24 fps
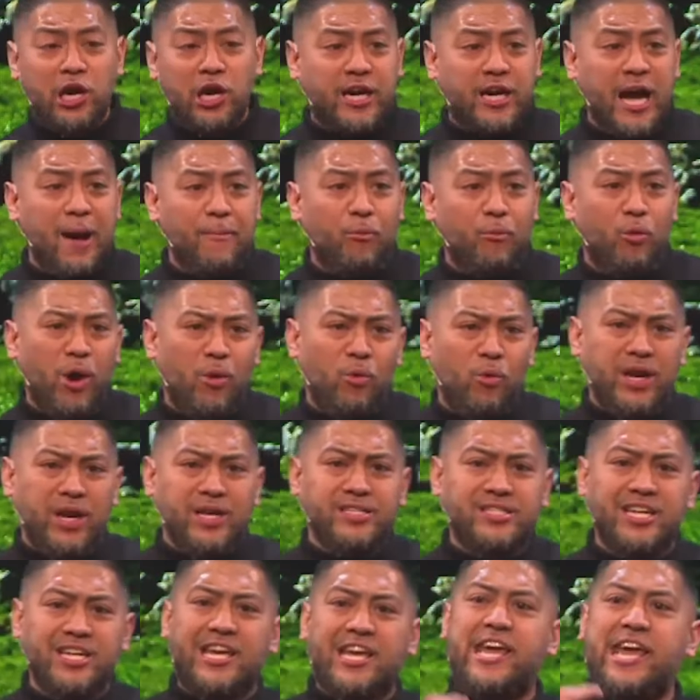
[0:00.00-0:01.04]
look up, what
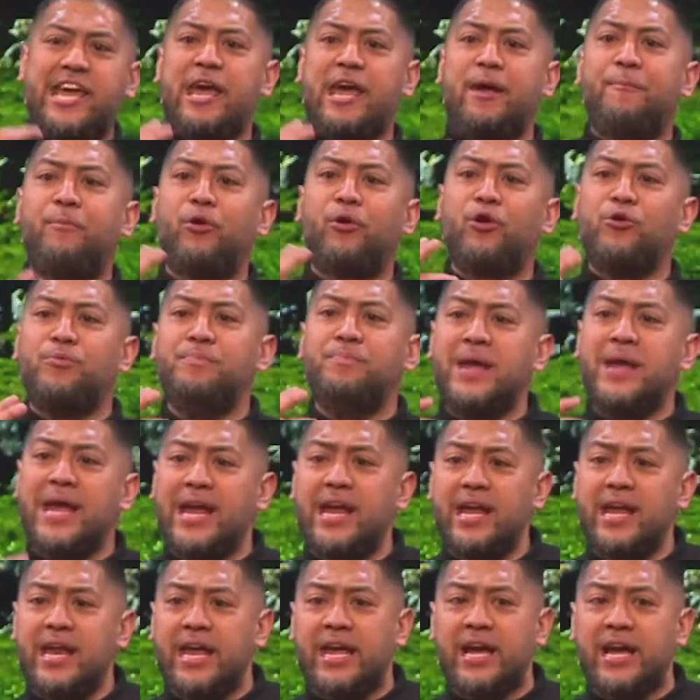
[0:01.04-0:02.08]
is the Hebrew
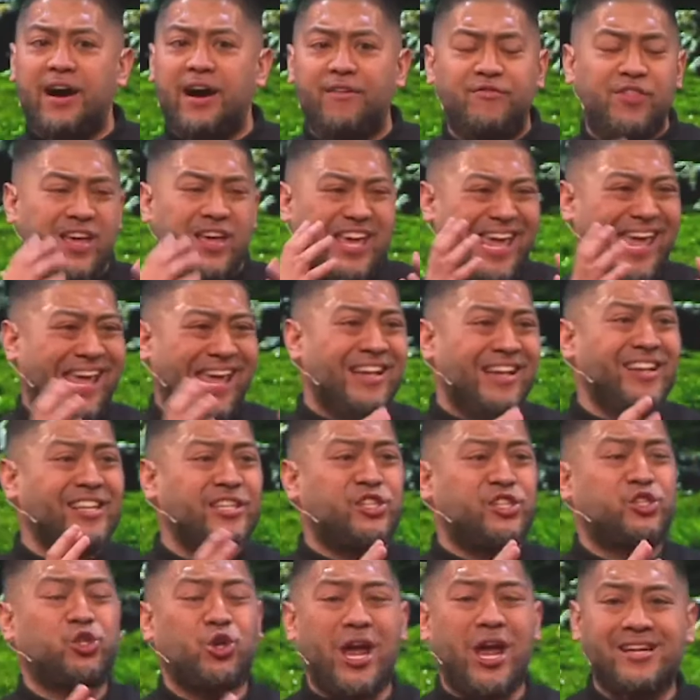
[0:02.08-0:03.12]
meaning of the
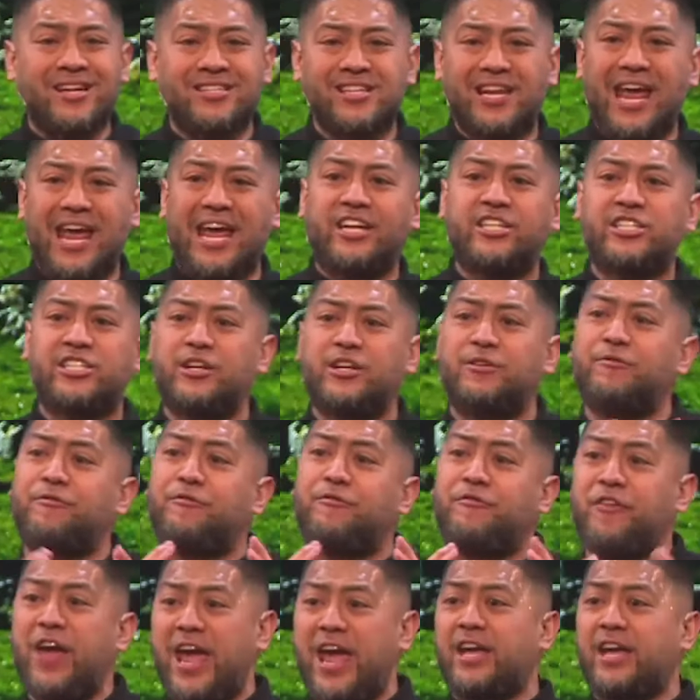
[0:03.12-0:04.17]
English translation
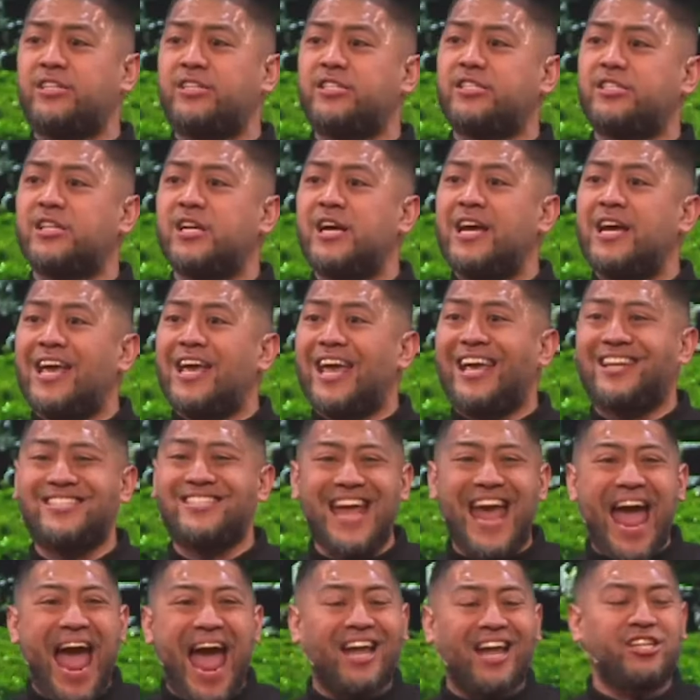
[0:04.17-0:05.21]
face?
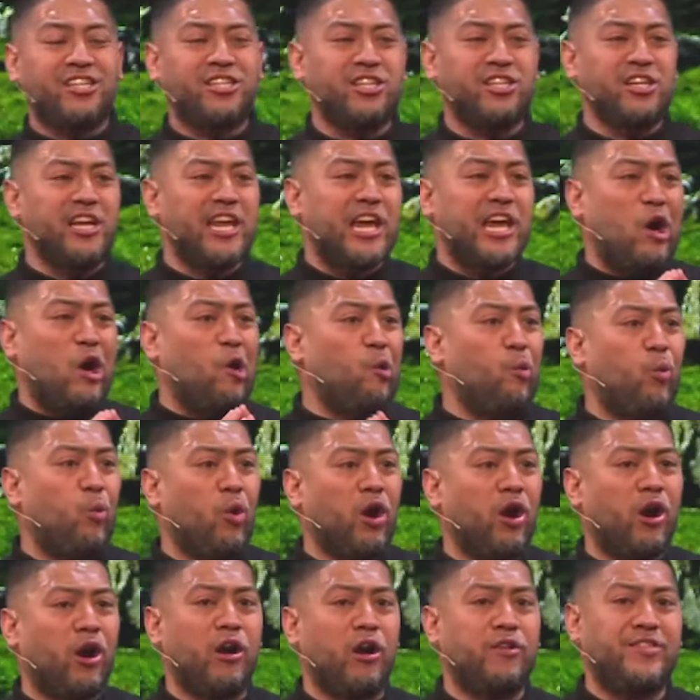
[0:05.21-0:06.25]
It's actually a
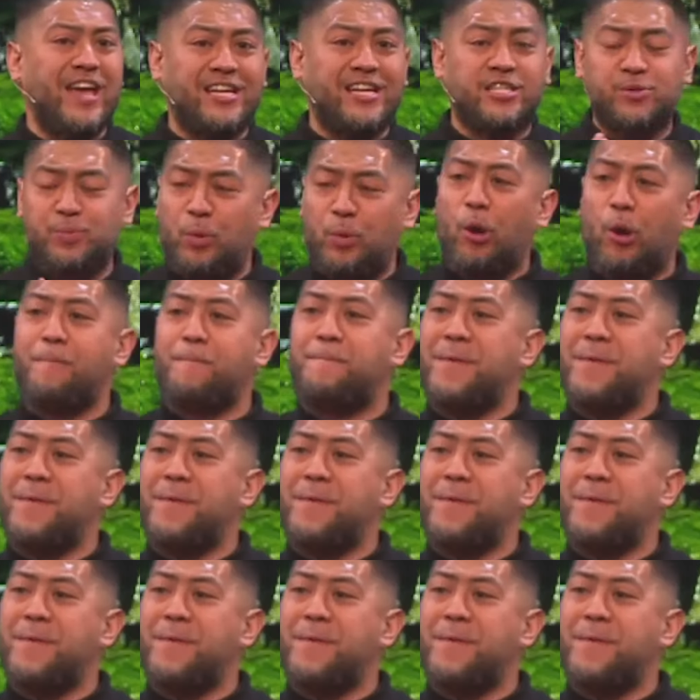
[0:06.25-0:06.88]
word that's more